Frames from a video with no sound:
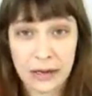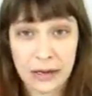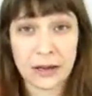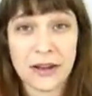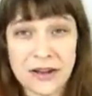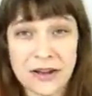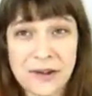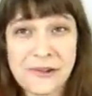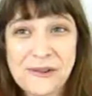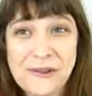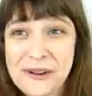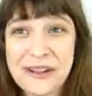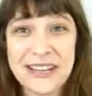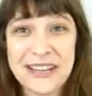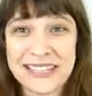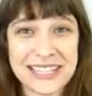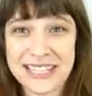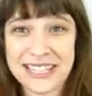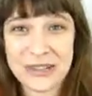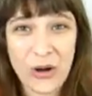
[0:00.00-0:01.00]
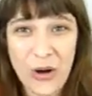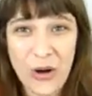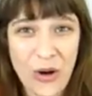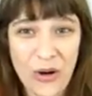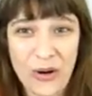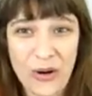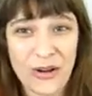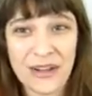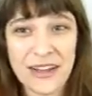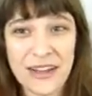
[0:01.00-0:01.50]
it's his
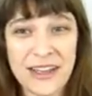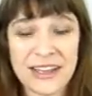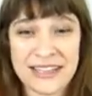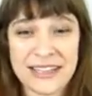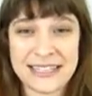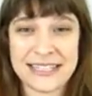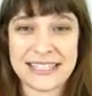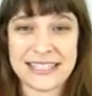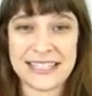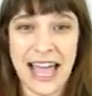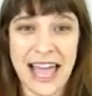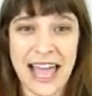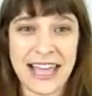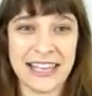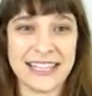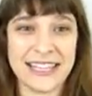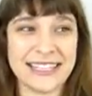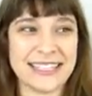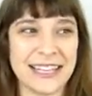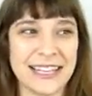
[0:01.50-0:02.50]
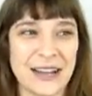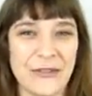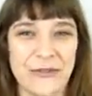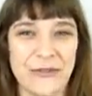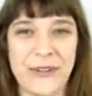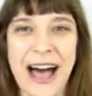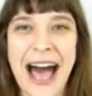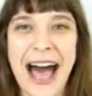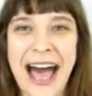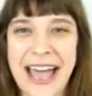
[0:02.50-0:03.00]
whole stylistic
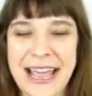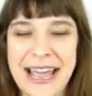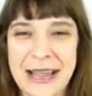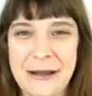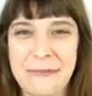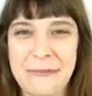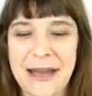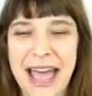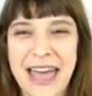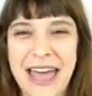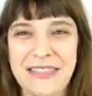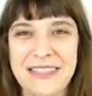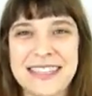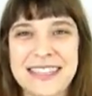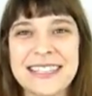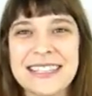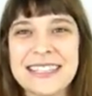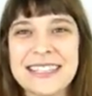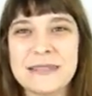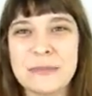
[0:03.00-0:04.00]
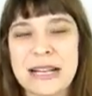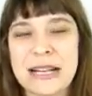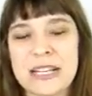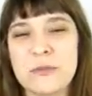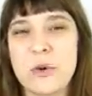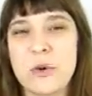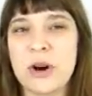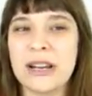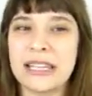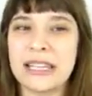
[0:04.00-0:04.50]
vibe, and this is much
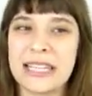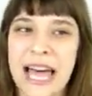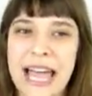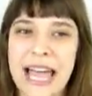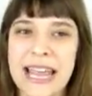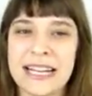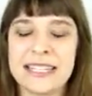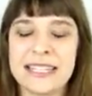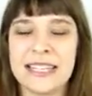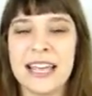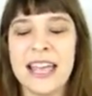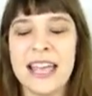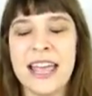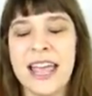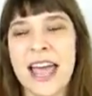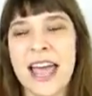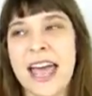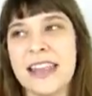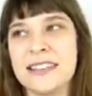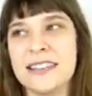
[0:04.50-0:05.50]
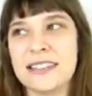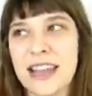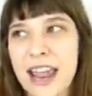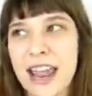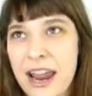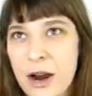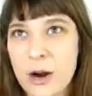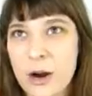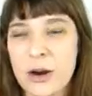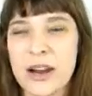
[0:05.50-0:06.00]
more light and
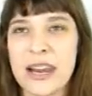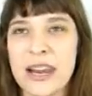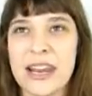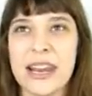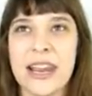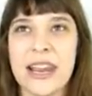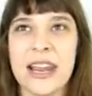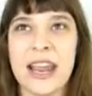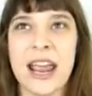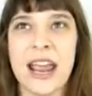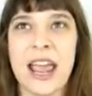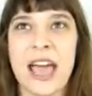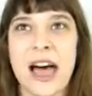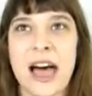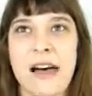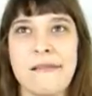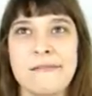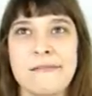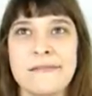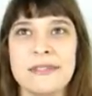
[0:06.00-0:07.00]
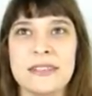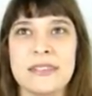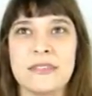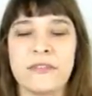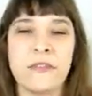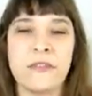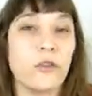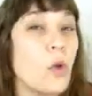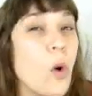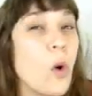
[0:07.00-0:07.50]
airy and
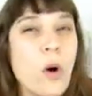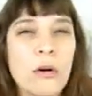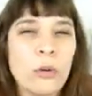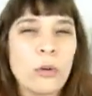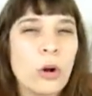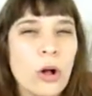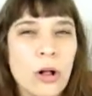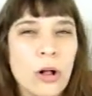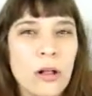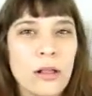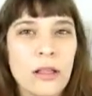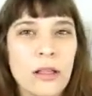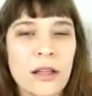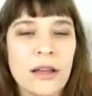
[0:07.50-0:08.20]
floral.